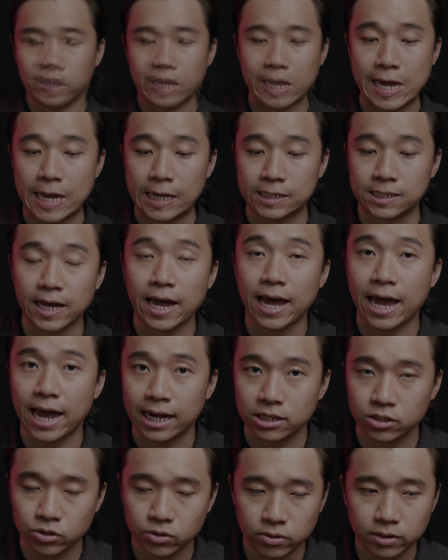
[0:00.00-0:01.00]
it's
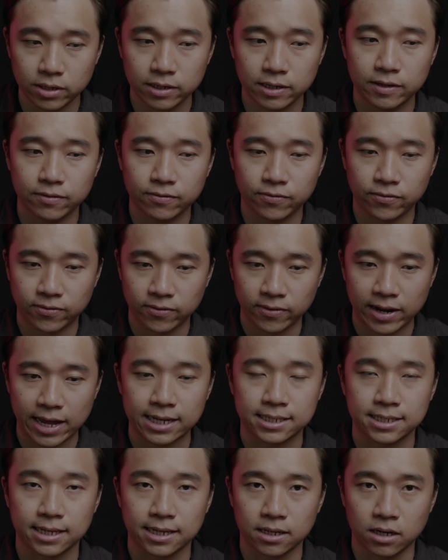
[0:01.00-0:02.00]
actually
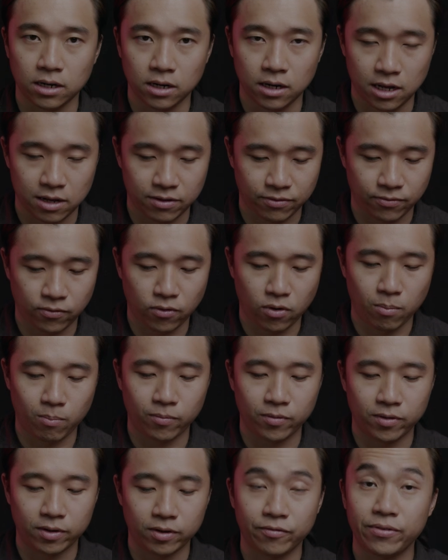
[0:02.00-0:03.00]
flexing a lot
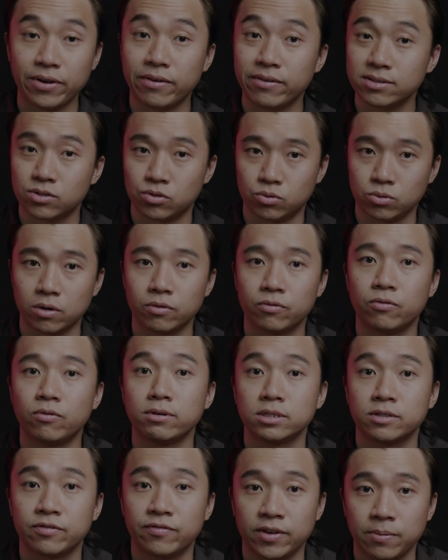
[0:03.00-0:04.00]
from the very strong
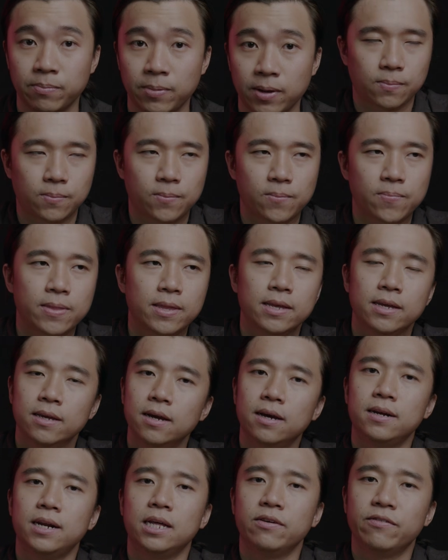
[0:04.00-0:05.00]
force feedback.
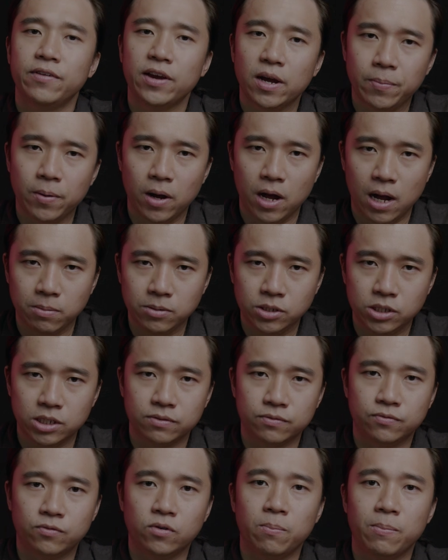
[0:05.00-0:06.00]
Another viable
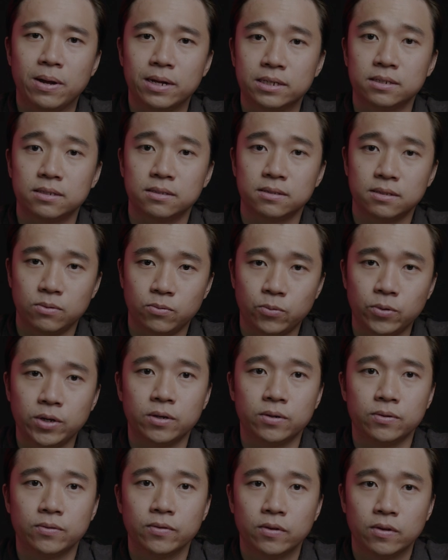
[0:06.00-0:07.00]
option for mounting the
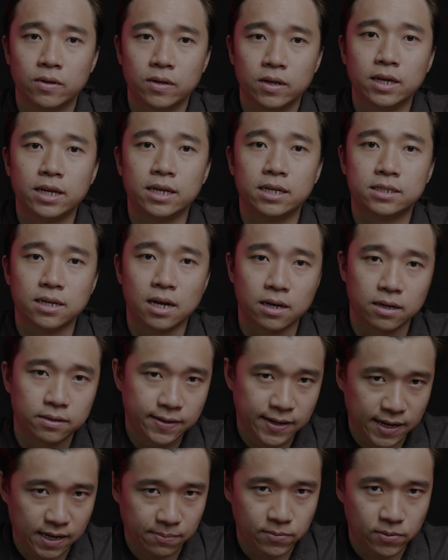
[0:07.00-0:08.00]
wheel is on a
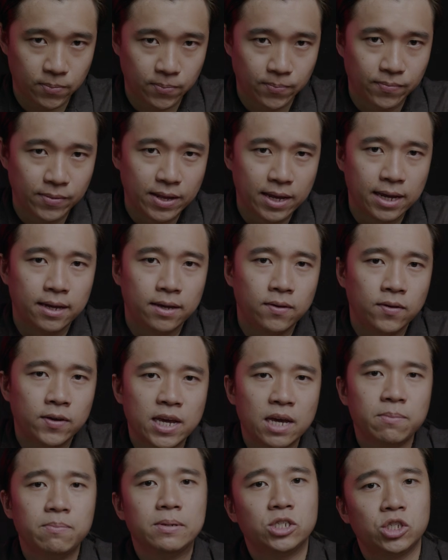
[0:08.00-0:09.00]
table. It
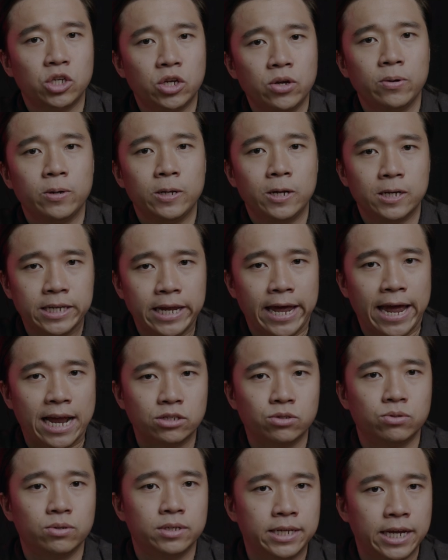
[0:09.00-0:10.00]
can be securely
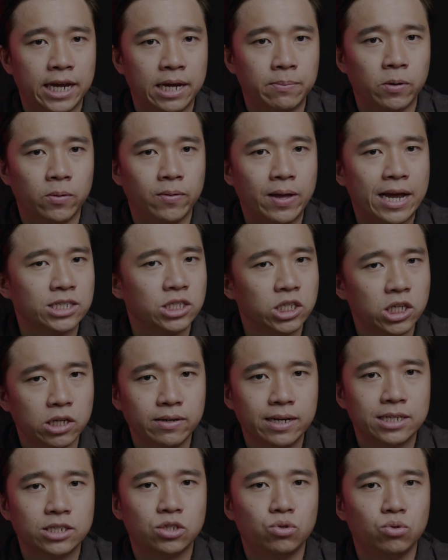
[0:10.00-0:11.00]
attached to a table as long
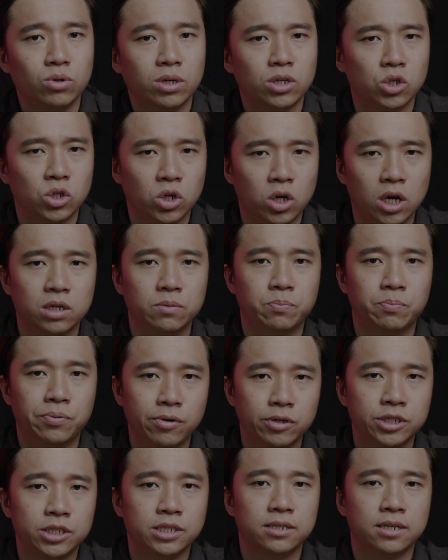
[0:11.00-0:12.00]
as you are not
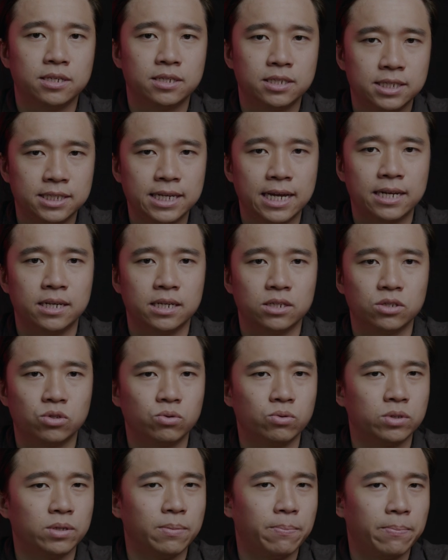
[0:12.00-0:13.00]
pushing the setting
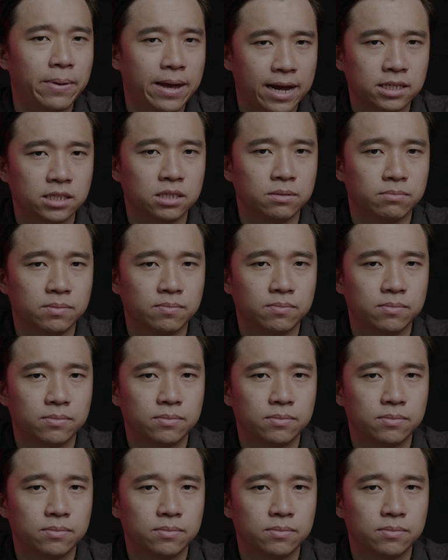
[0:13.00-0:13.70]
to the maximum.